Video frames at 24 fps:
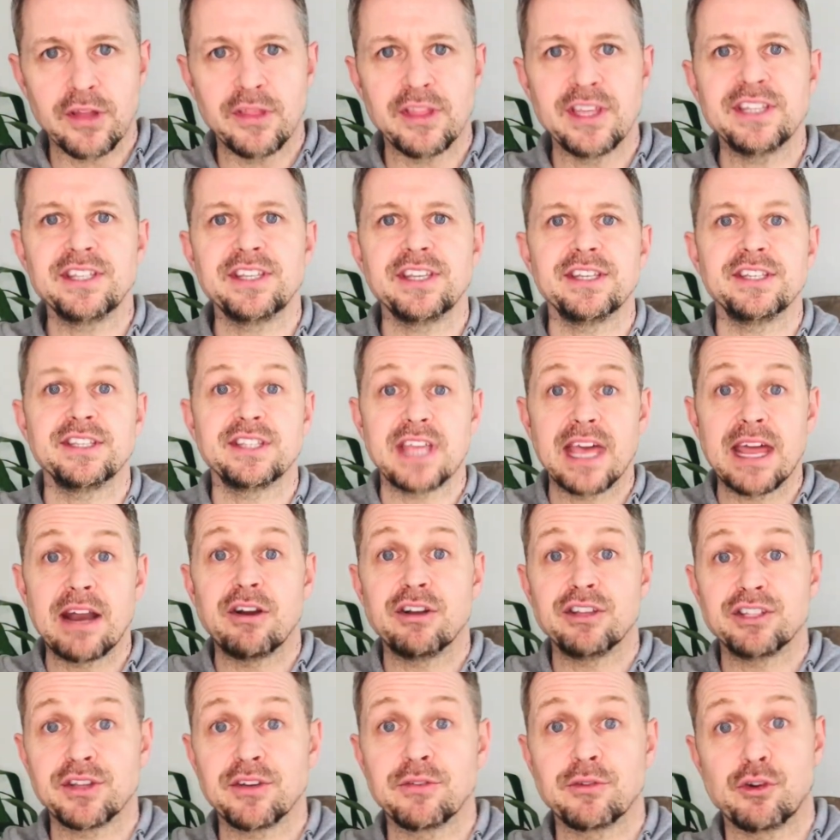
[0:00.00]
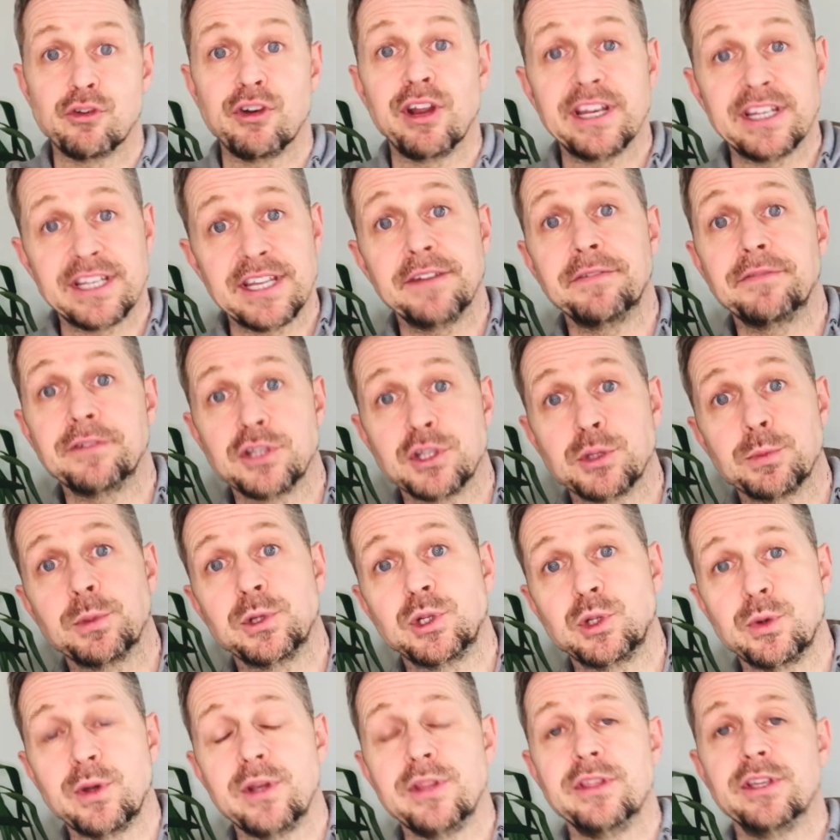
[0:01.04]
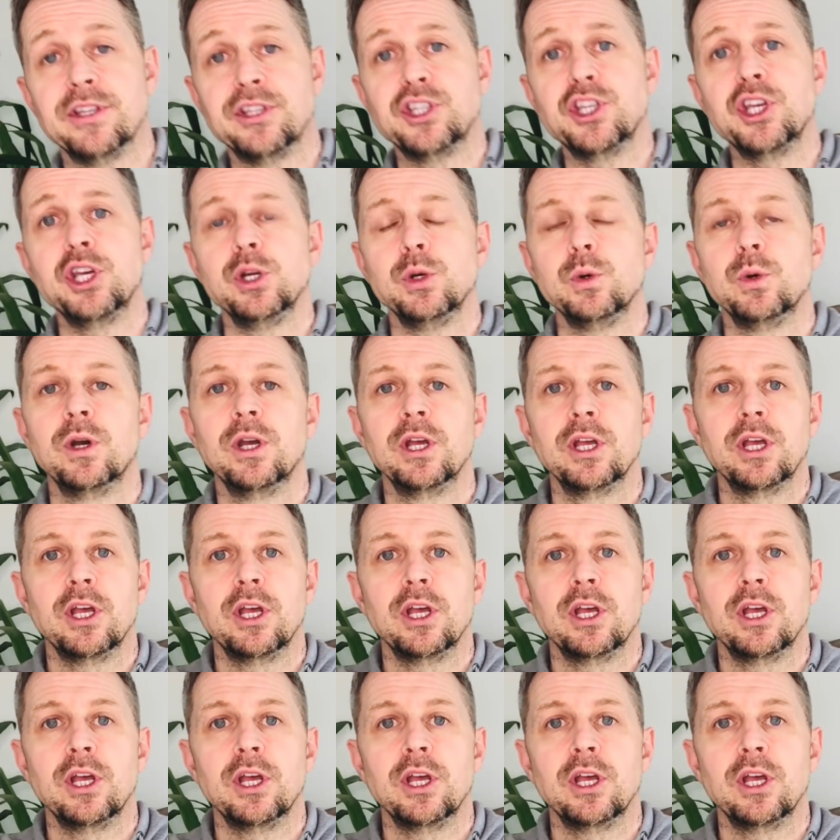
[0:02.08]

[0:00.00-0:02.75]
There is a great difference between the two,